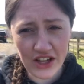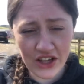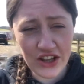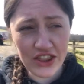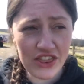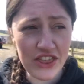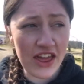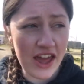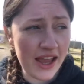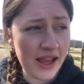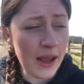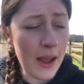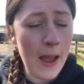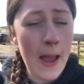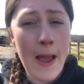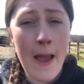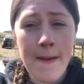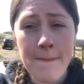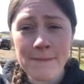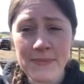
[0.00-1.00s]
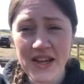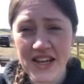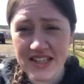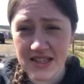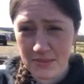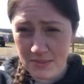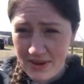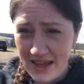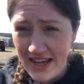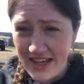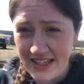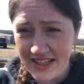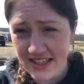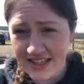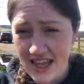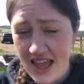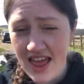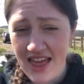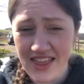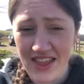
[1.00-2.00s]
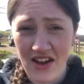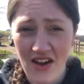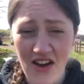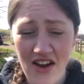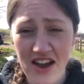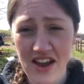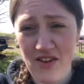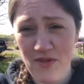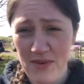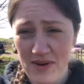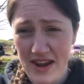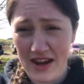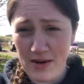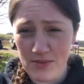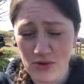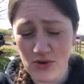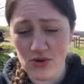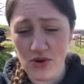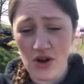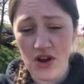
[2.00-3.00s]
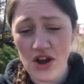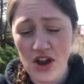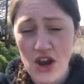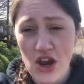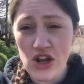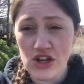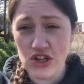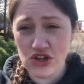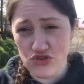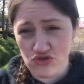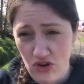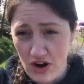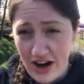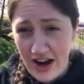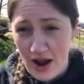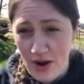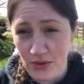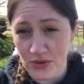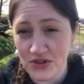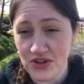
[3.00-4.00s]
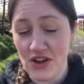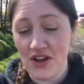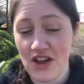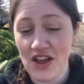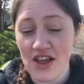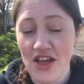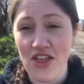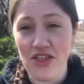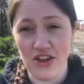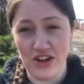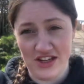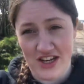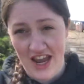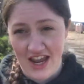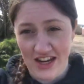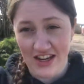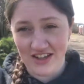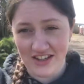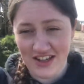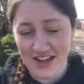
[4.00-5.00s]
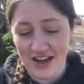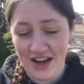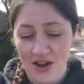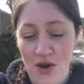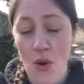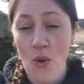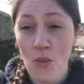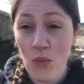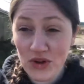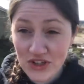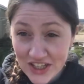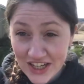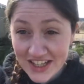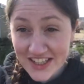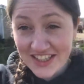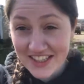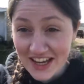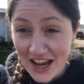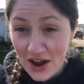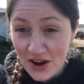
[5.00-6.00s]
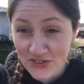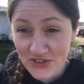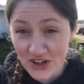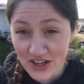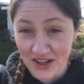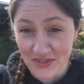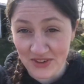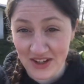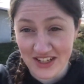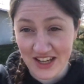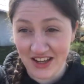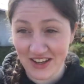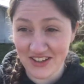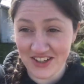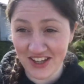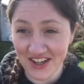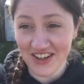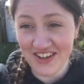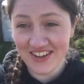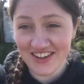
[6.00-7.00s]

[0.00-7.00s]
a good thing, because it means that I have been able to dry out the tent. Would you like to see how I've dried out my tent?